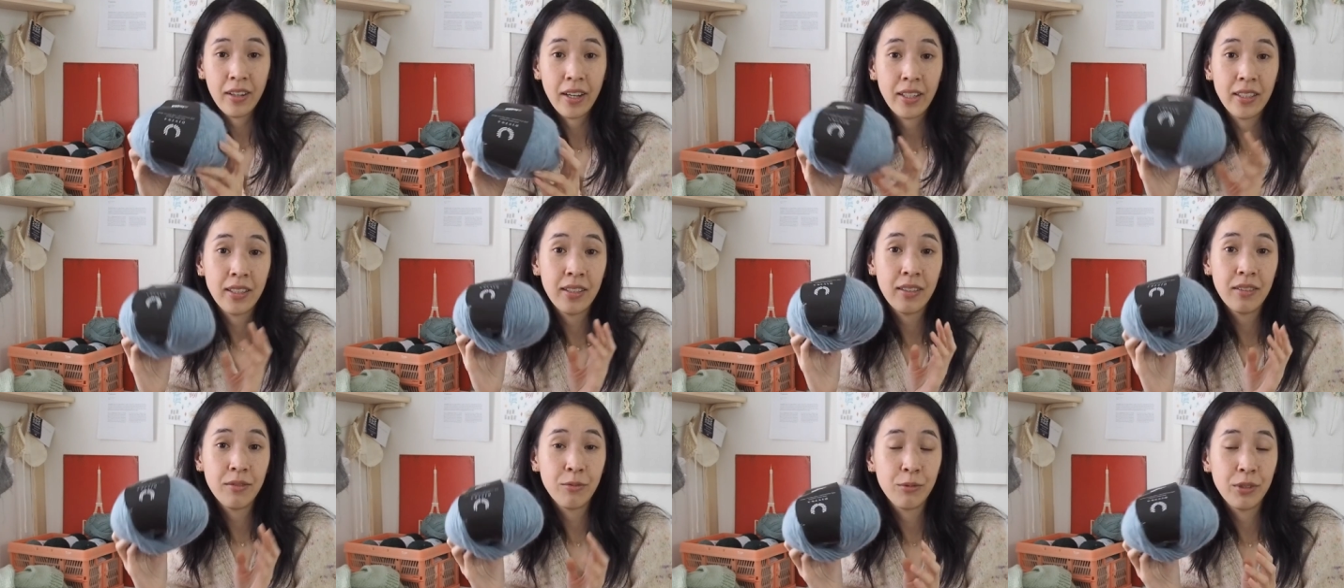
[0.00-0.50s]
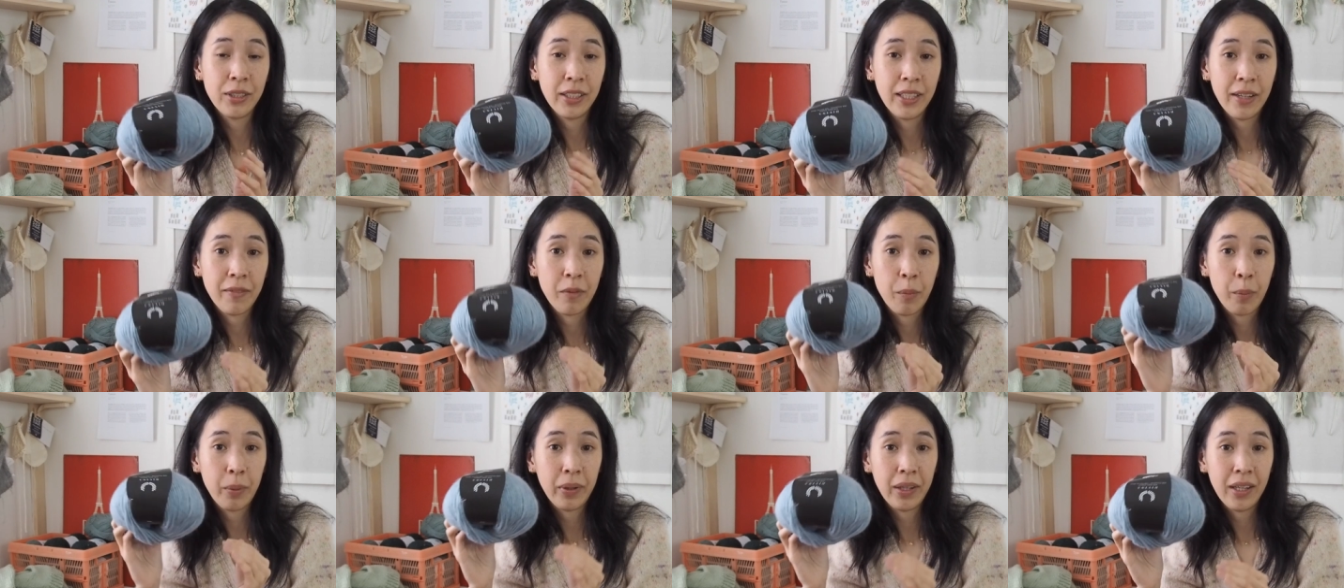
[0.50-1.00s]
I didn't really
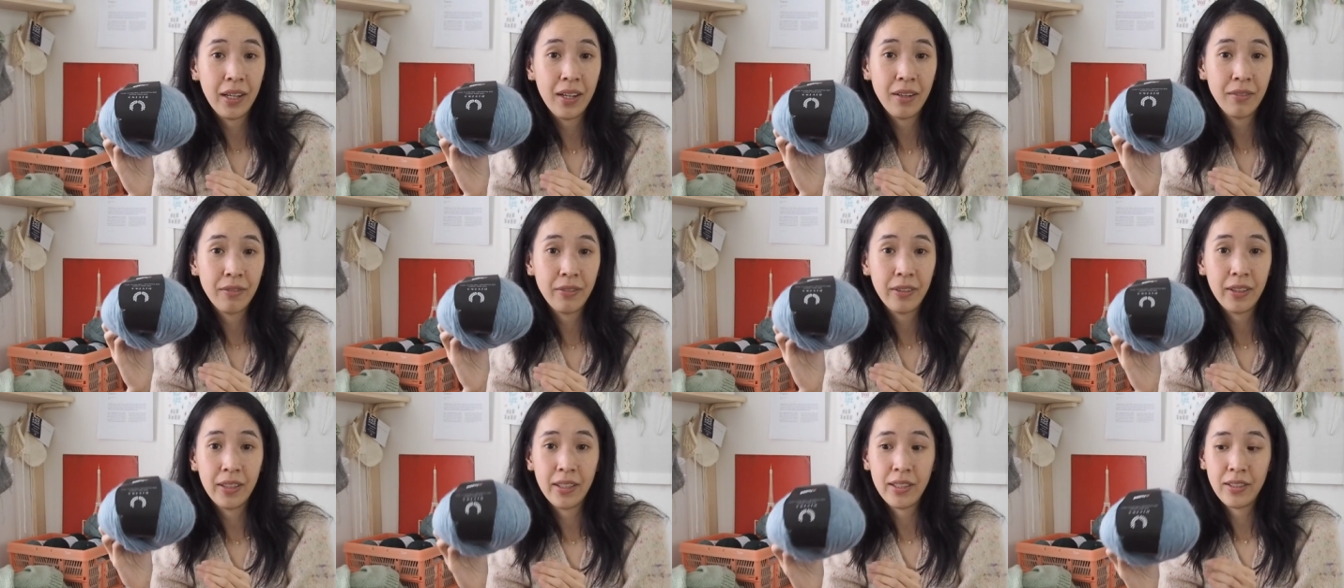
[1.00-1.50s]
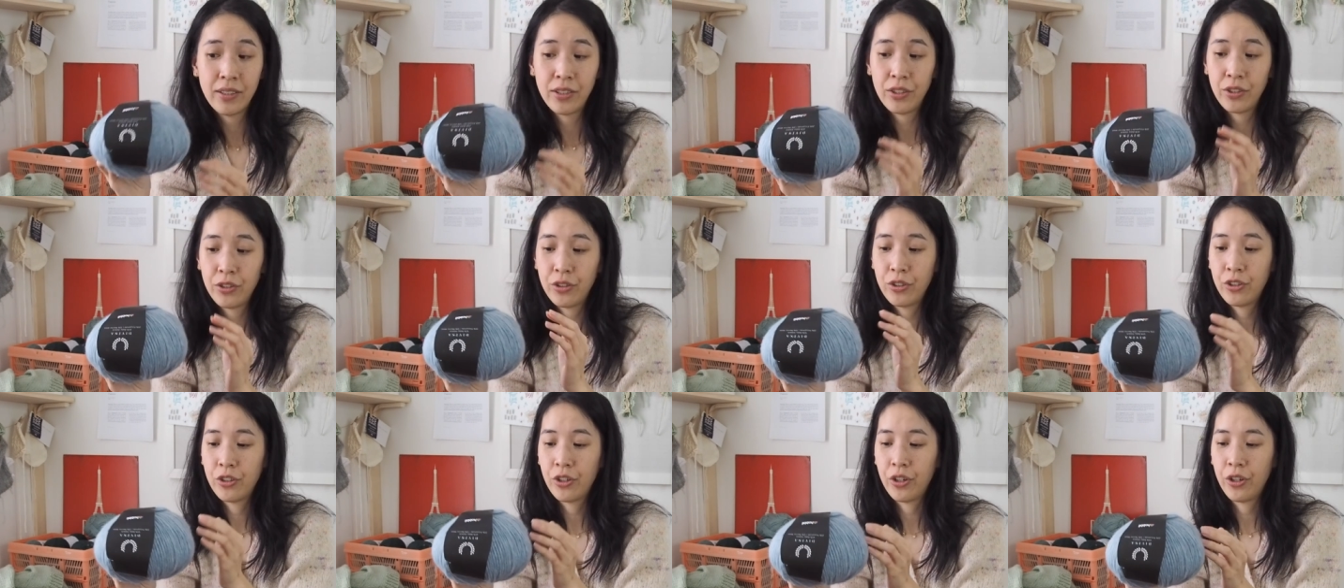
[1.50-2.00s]
have a plan for this,
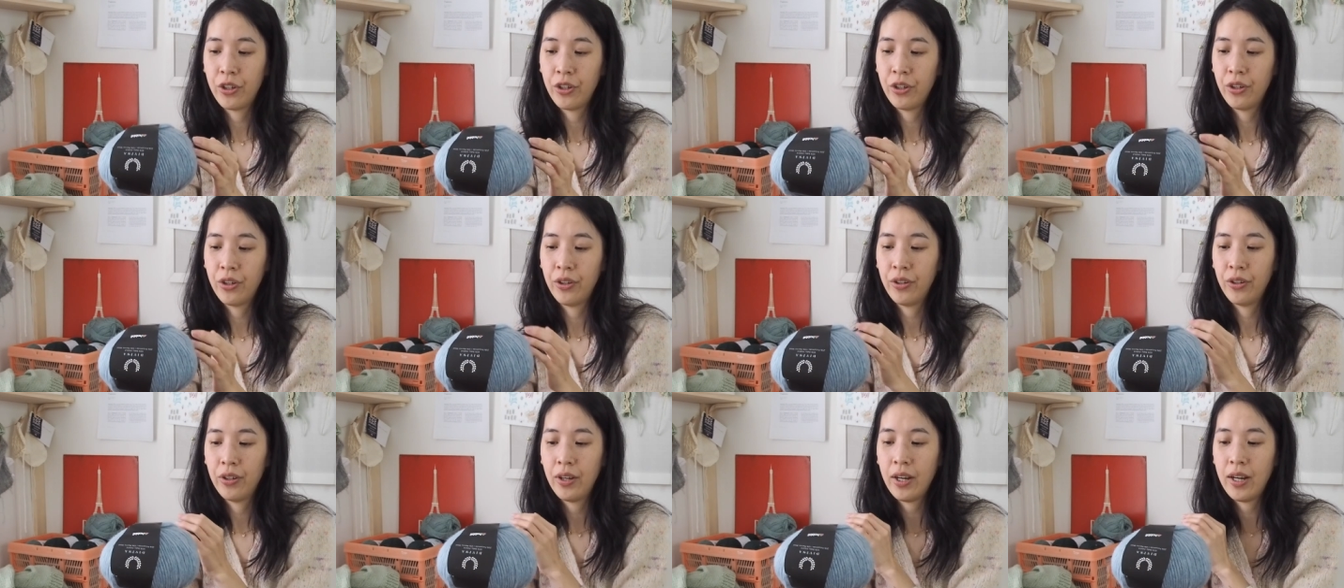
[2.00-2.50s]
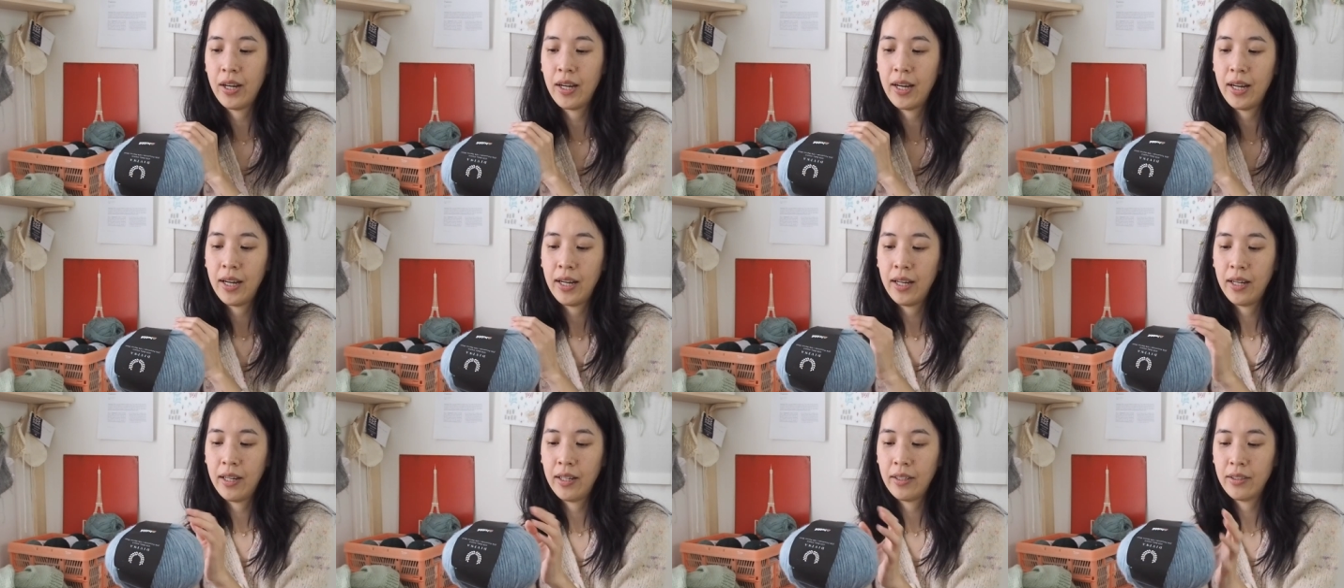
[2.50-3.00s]
so
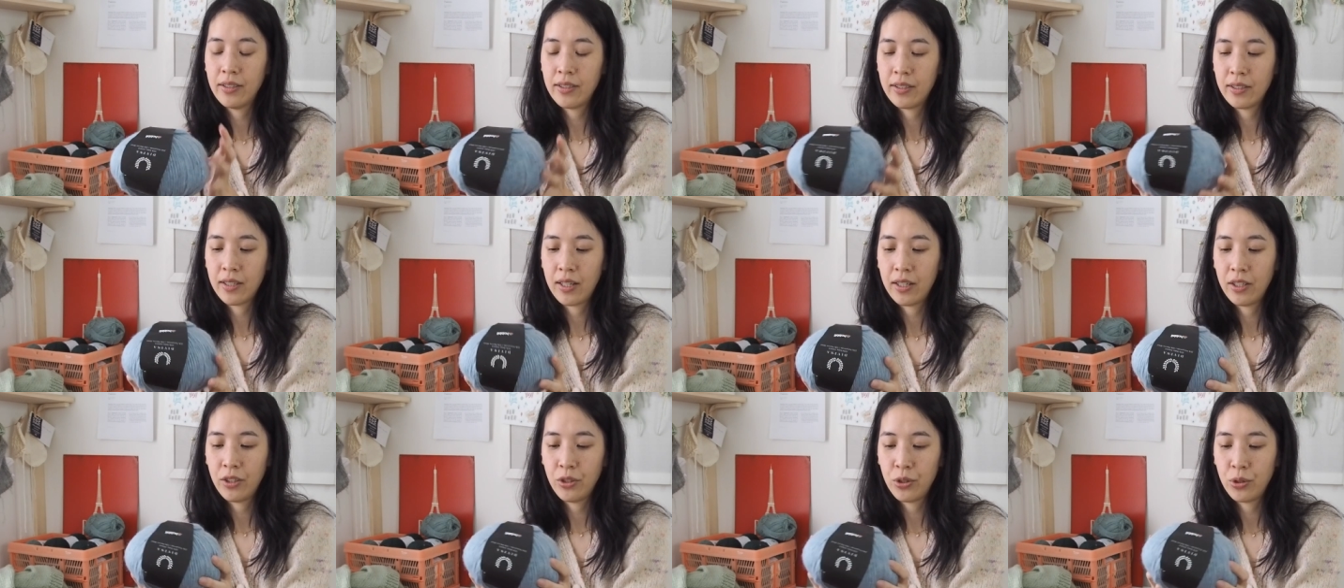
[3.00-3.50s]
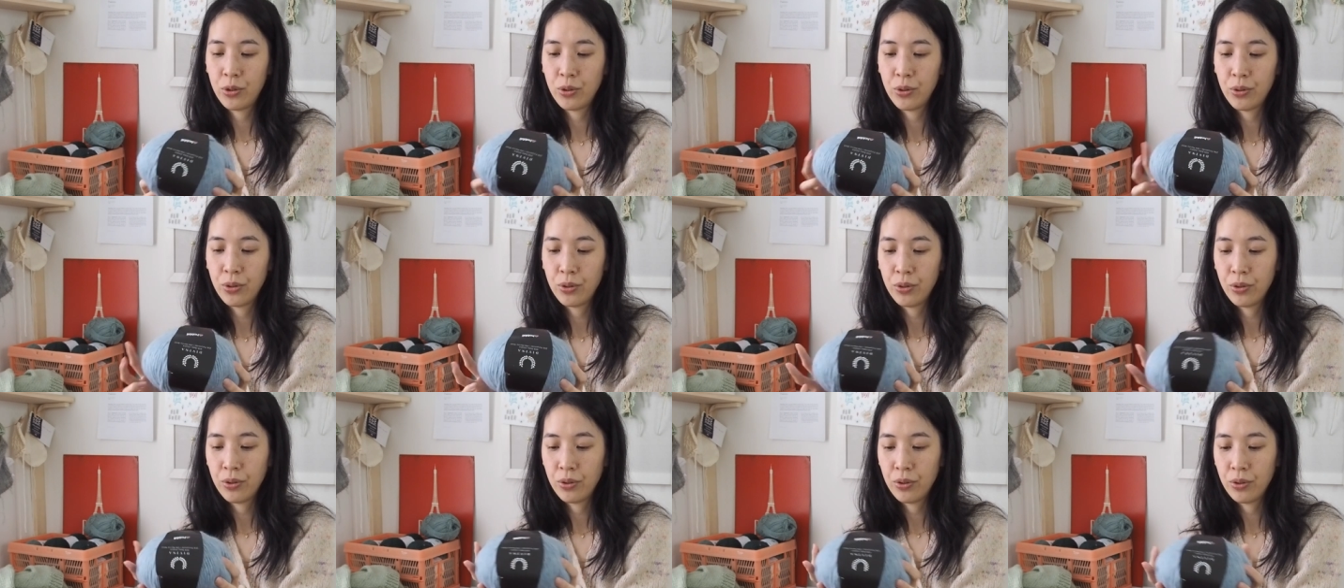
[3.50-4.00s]
I decided
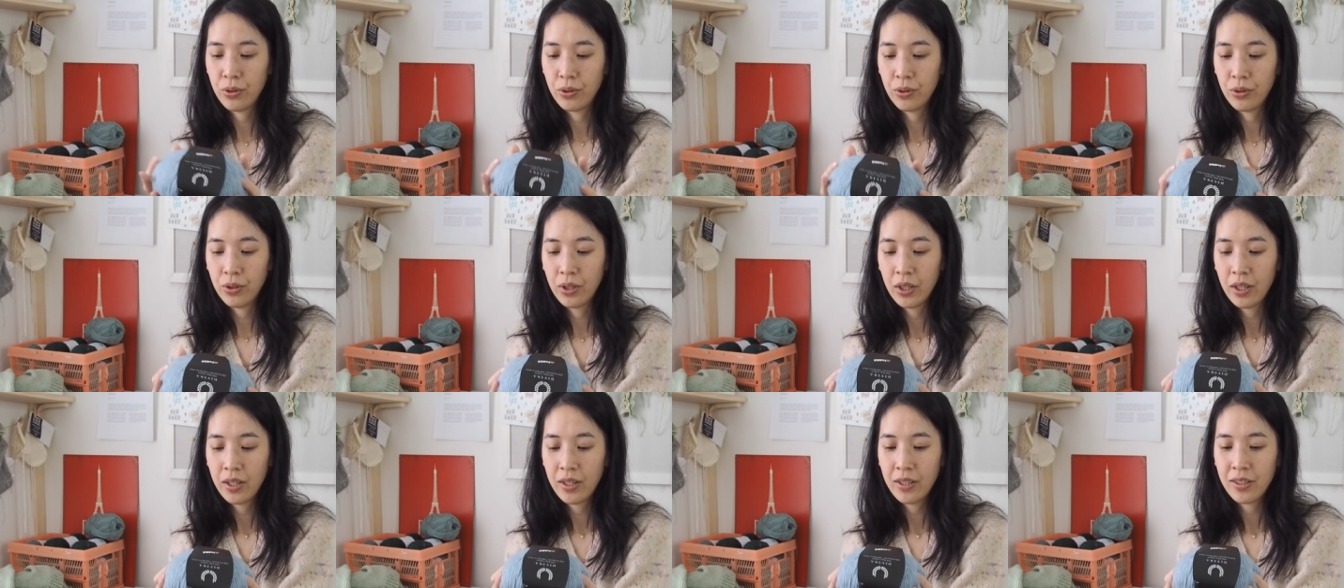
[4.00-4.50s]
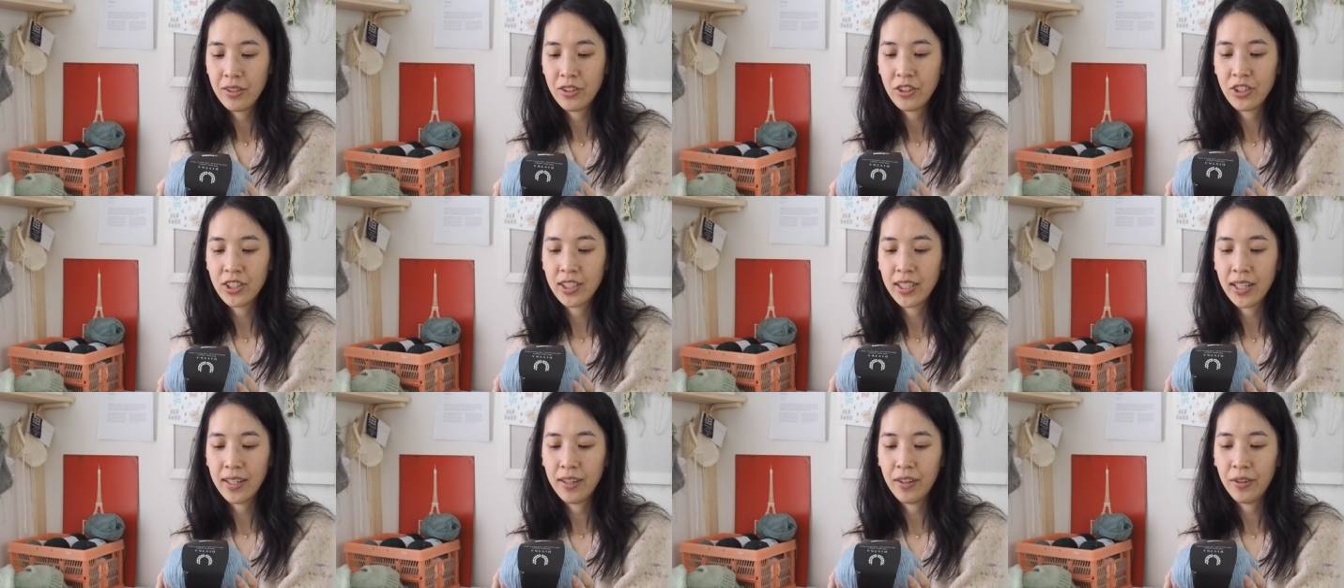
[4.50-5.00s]
to just
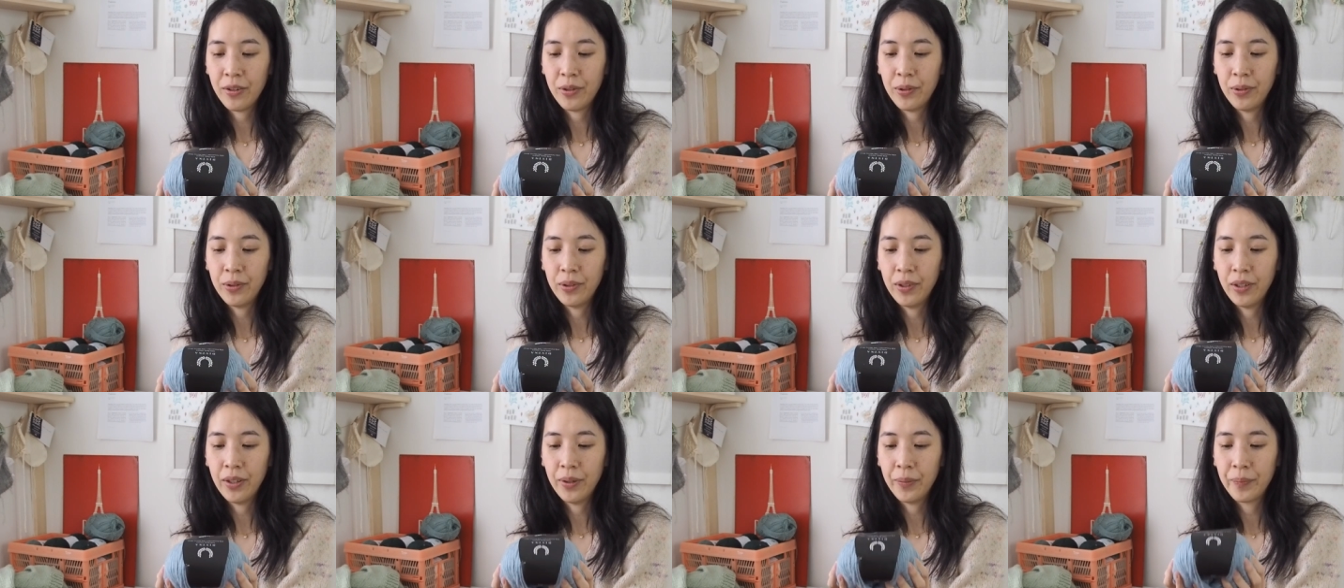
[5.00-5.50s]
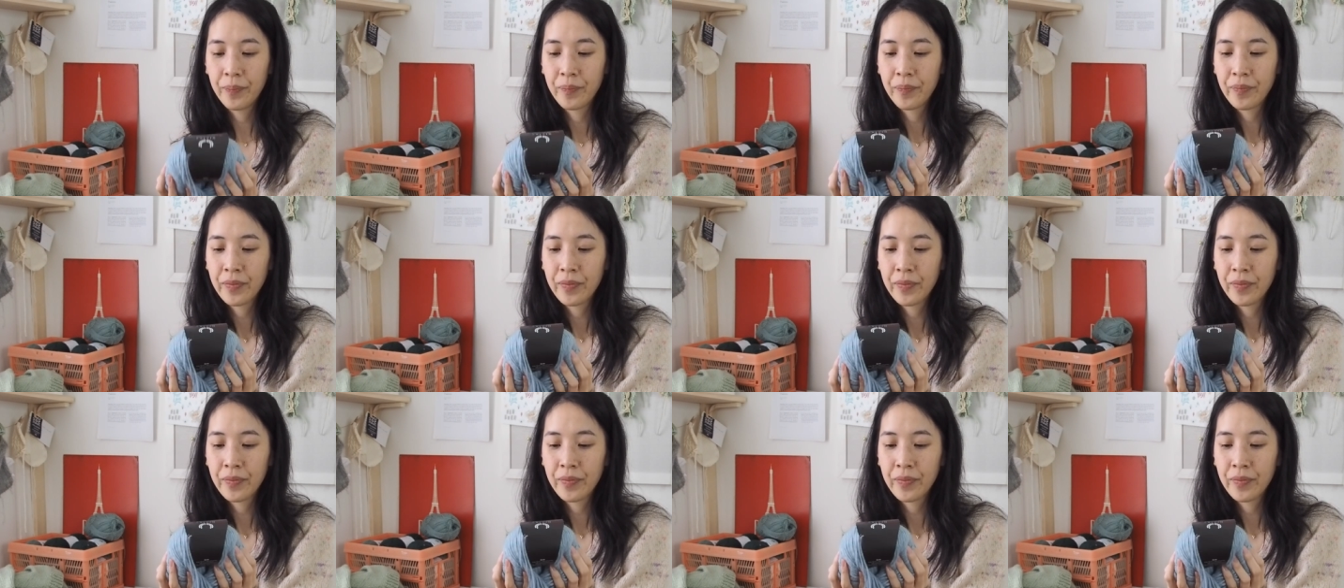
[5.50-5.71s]
get the whole lot.